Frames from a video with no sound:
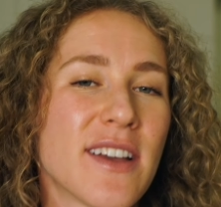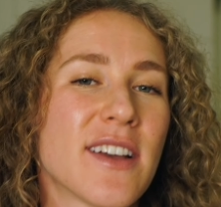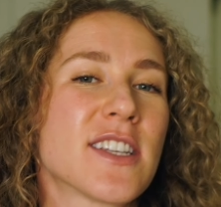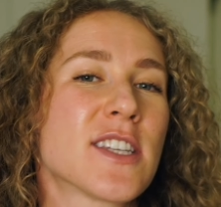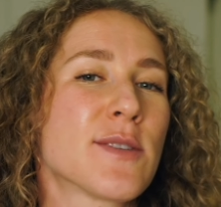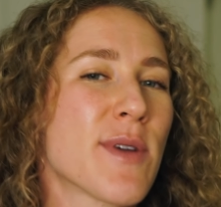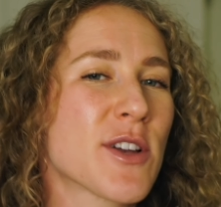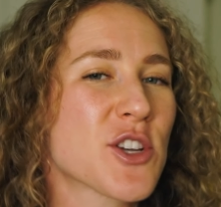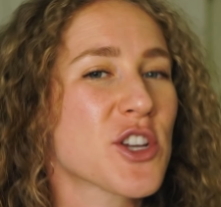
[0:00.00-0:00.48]

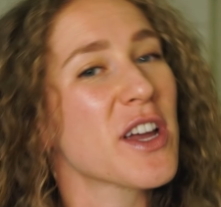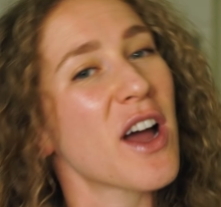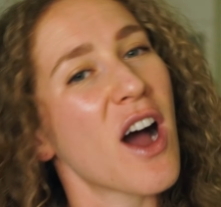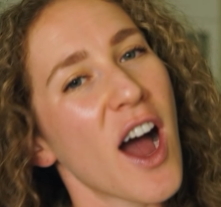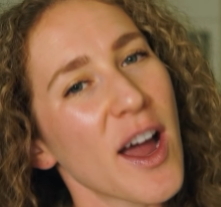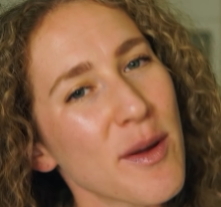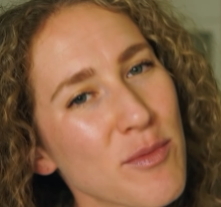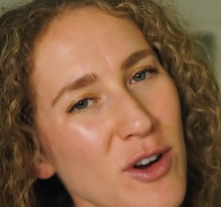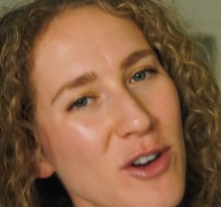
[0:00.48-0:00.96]
especially
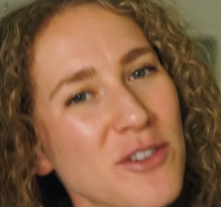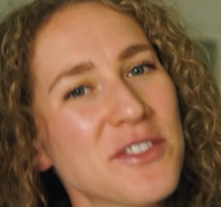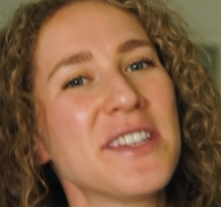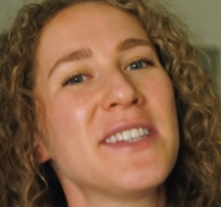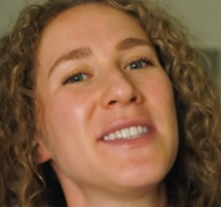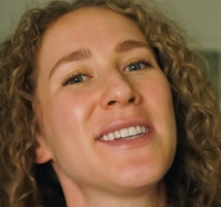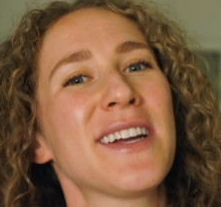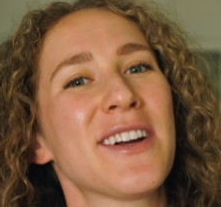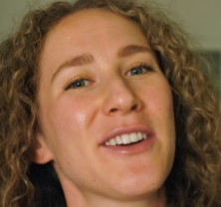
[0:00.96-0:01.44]
high
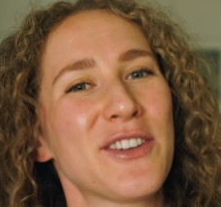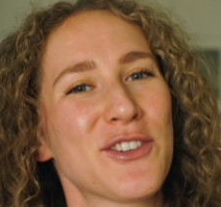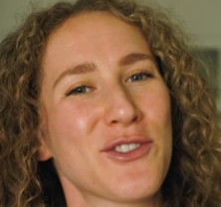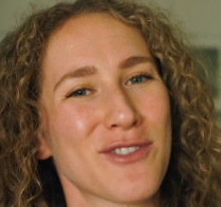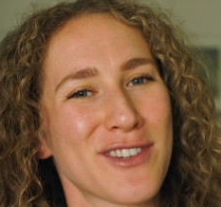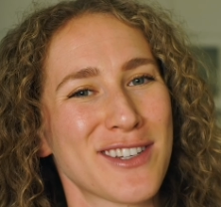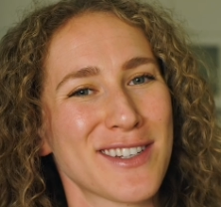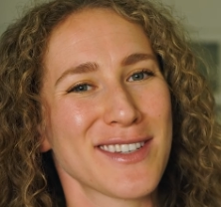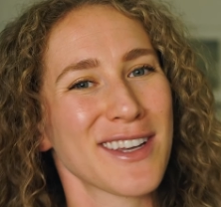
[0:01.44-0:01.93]
protein dairy
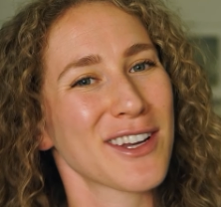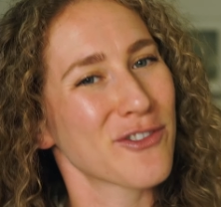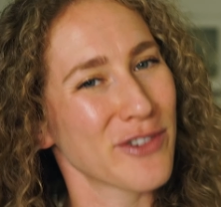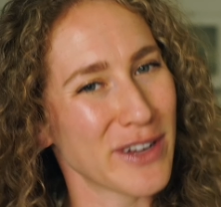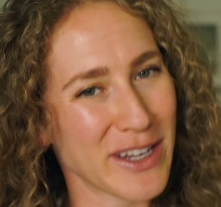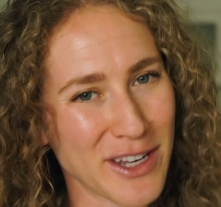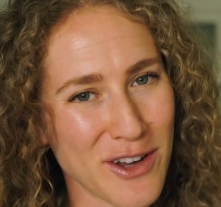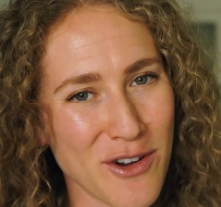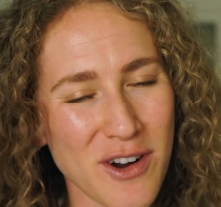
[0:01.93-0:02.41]
sources like
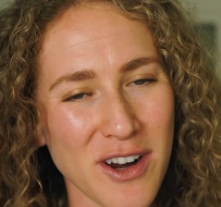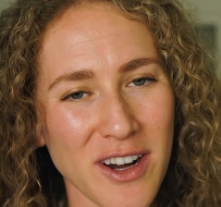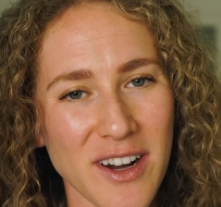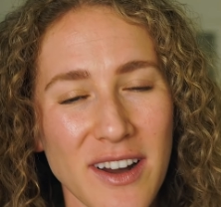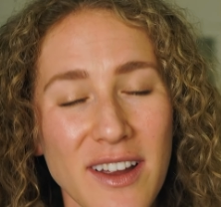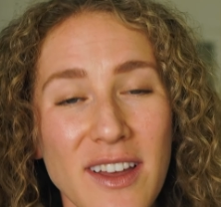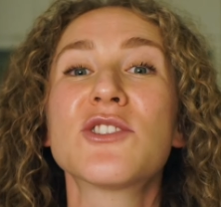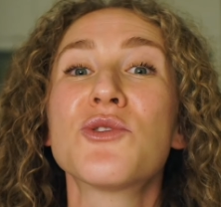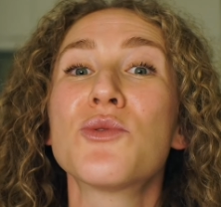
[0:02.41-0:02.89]
Greek
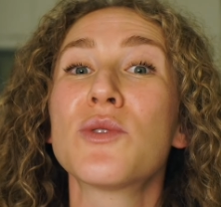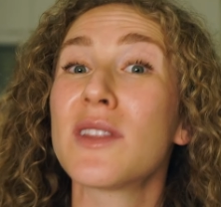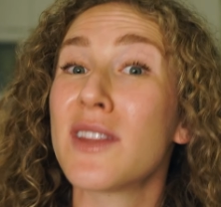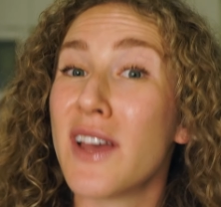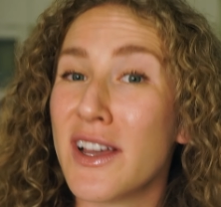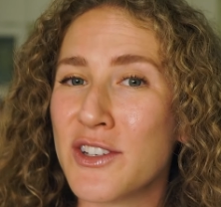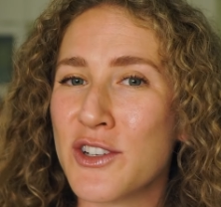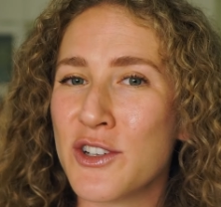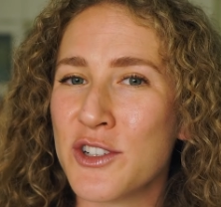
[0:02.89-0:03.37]
yogurt, to a
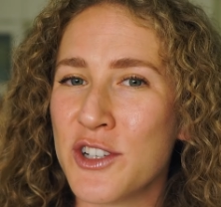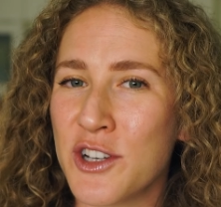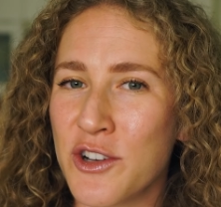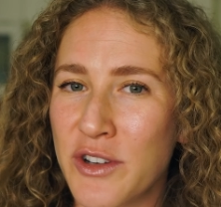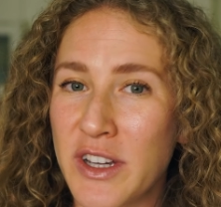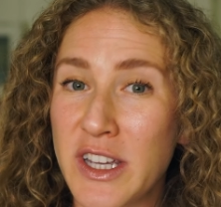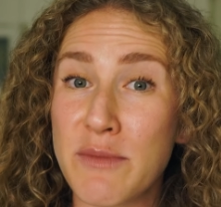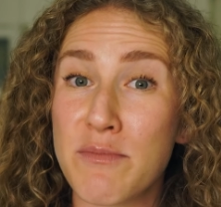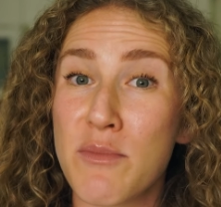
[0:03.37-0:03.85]
lesser
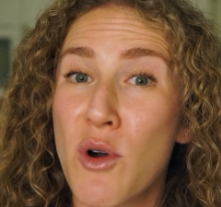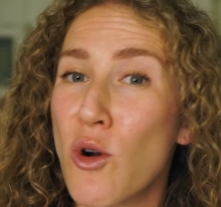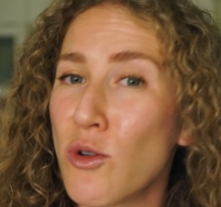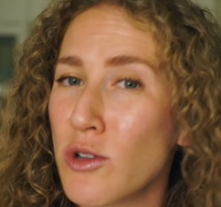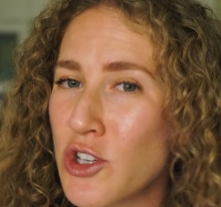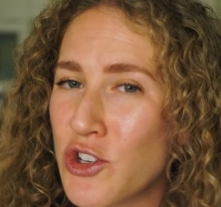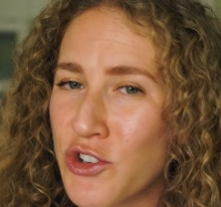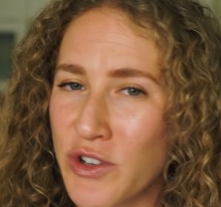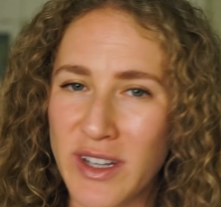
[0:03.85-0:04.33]
degree,
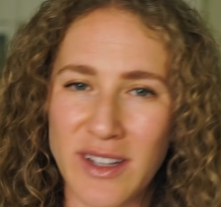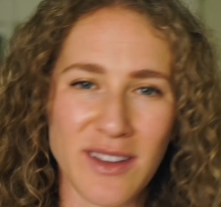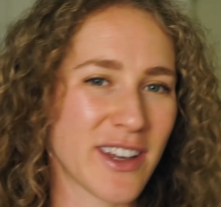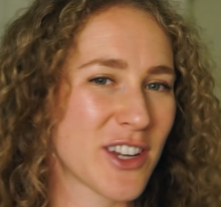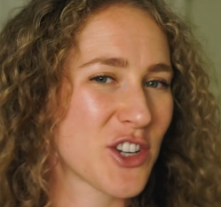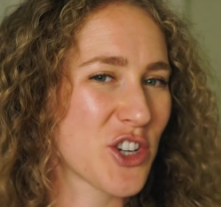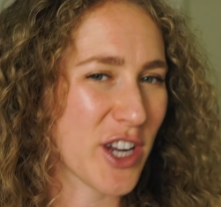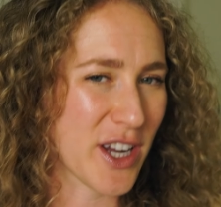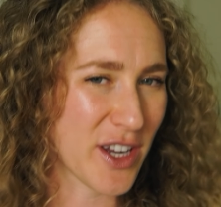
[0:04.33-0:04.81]
poultry
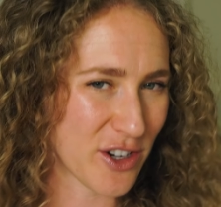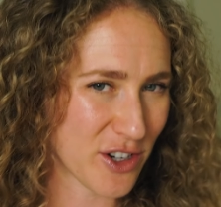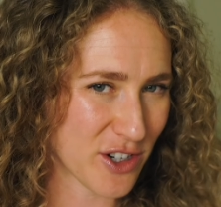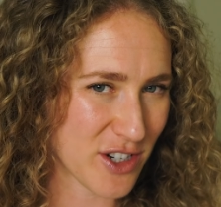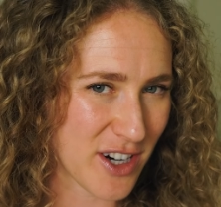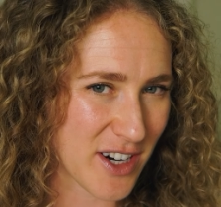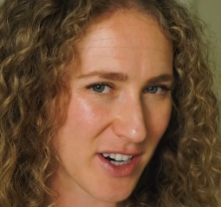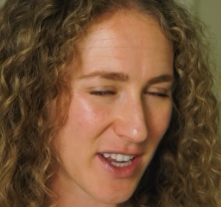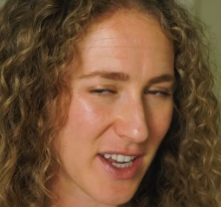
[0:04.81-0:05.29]
like chicken or
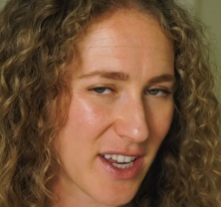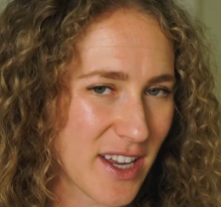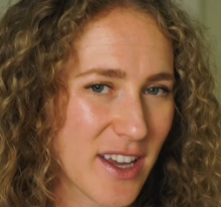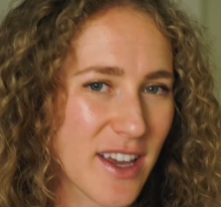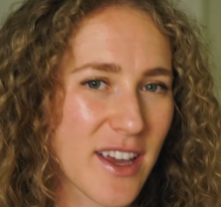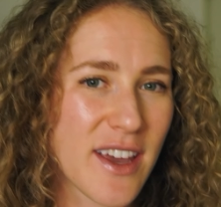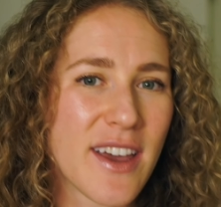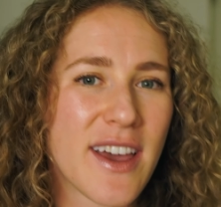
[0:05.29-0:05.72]
turkey,